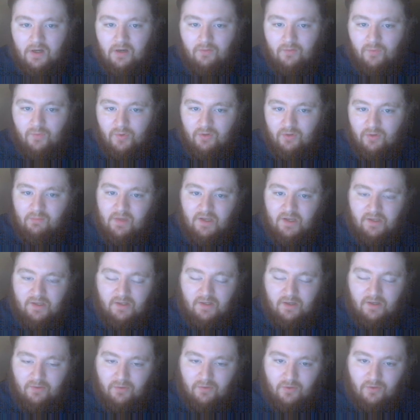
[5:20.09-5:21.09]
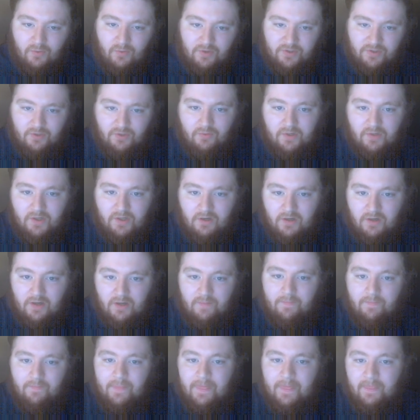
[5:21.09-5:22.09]
really making it clear what's going
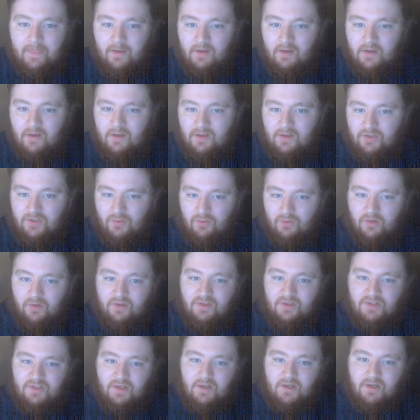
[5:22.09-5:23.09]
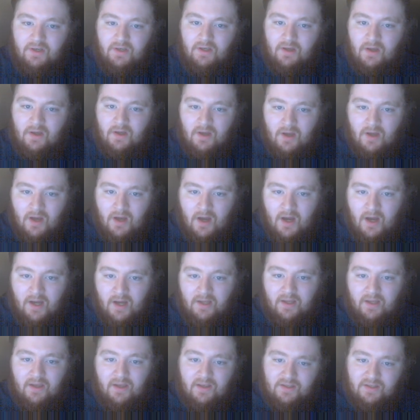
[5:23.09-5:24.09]
on. So we're going to say
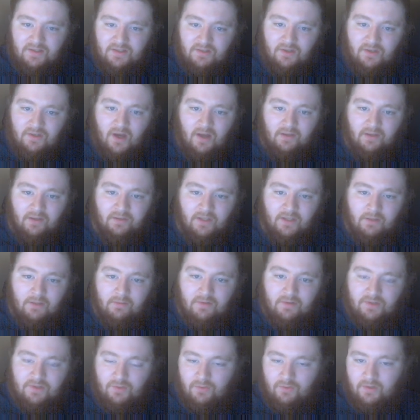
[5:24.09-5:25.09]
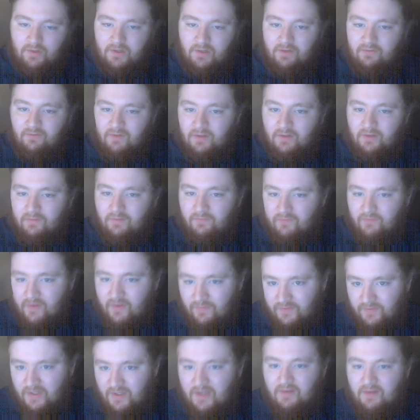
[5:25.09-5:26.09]
is.limit. So we're going to get
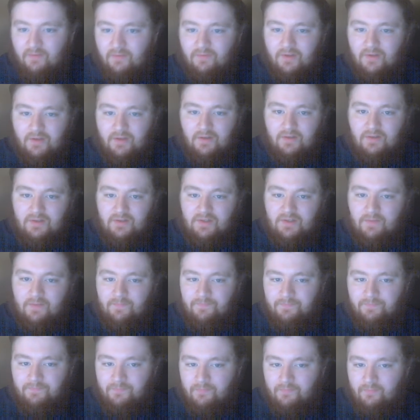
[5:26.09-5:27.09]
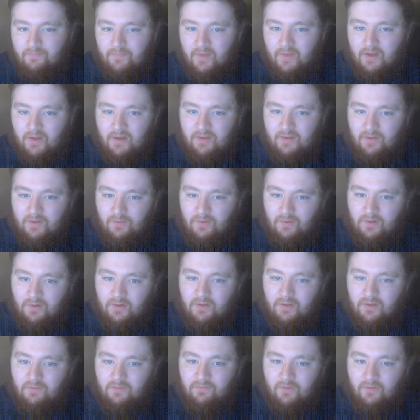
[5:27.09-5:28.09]
15 of these. And then we're going
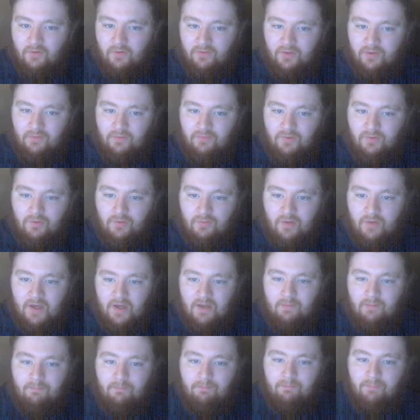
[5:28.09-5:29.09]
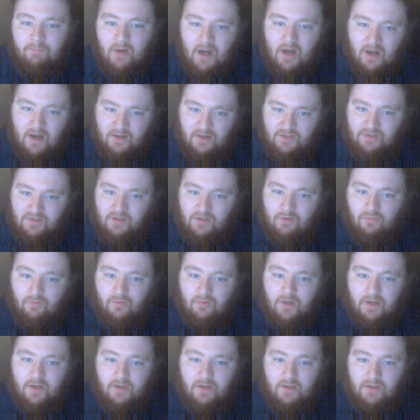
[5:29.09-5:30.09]
to convert them to a boxed
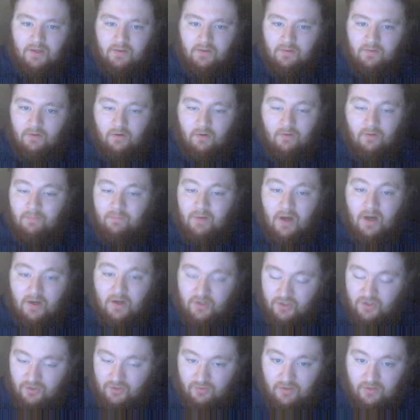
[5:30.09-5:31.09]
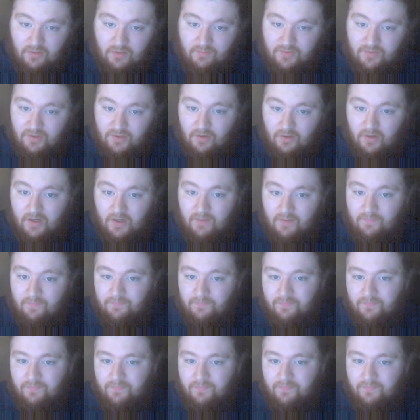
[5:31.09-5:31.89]
array, or a boxed stream, sorry.